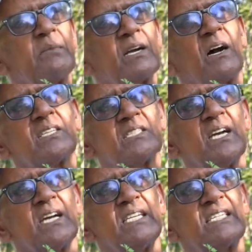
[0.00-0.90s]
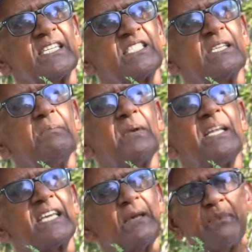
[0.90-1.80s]
because it can
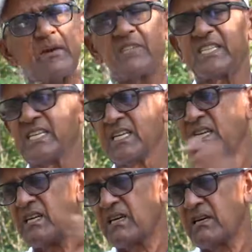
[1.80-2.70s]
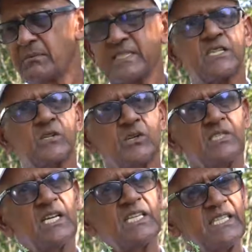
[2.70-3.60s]
simply keep away the mosquitoes,